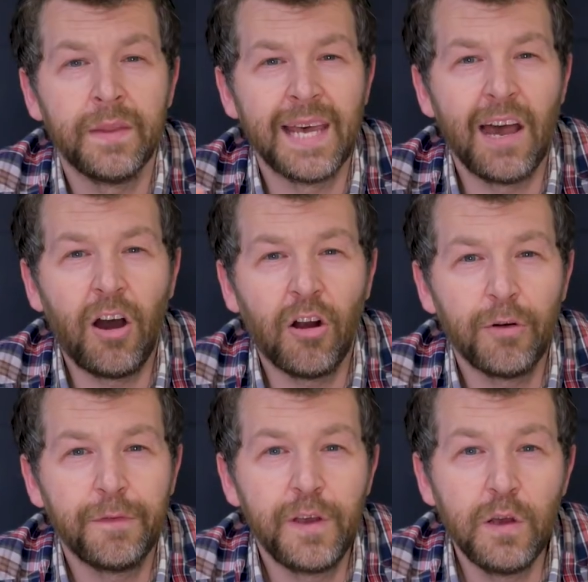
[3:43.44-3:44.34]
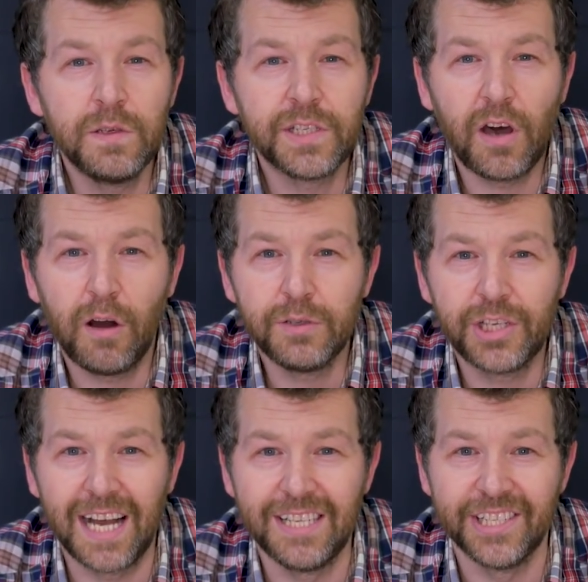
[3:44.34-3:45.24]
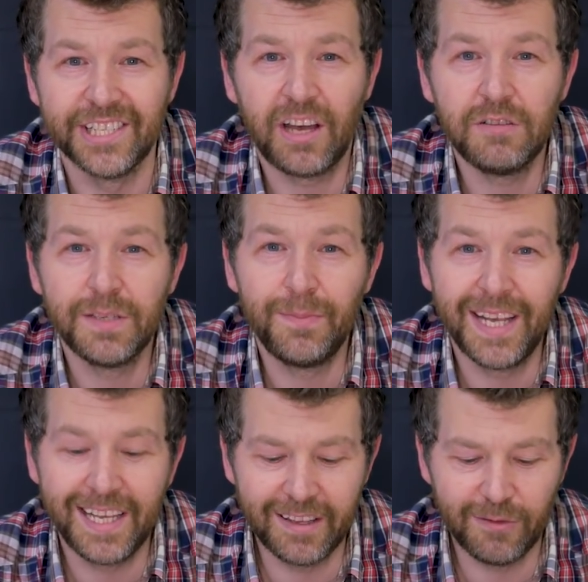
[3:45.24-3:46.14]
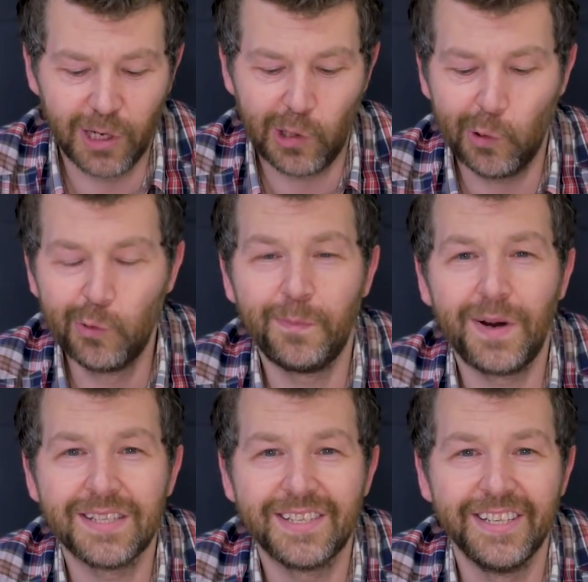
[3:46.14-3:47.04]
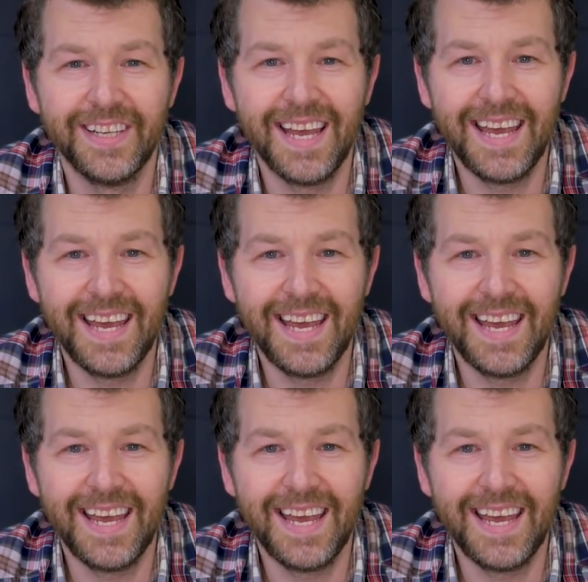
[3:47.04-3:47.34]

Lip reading: There are a few style changes, notably the record button